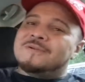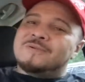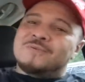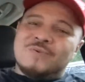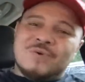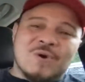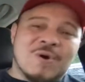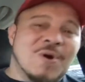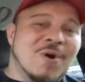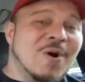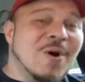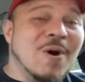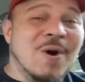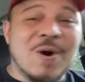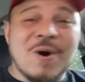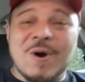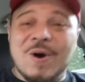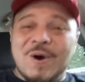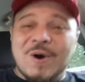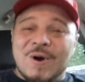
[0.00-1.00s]

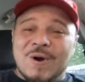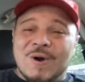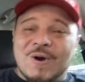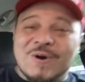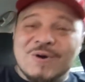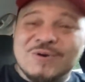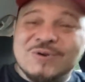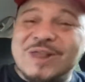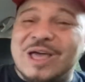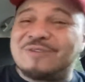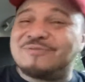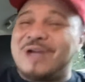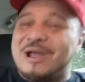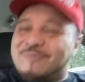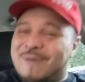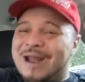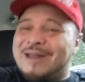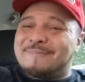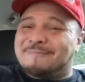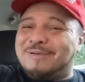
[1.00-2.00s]
Woo.
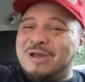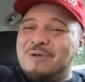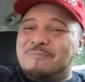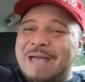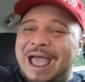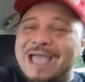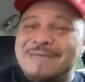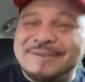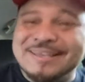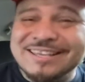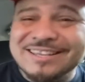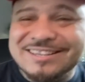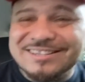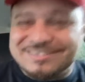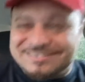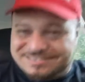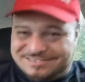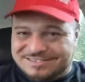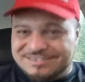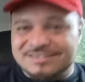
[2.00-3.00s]
Everybody blue, baby. All
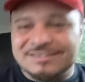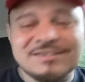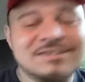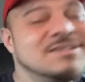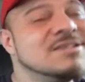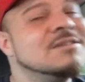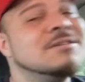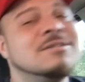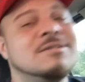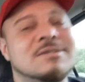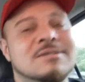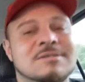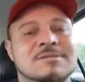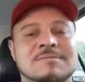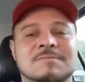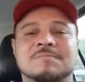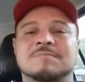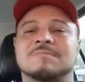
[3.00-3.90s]
the ones who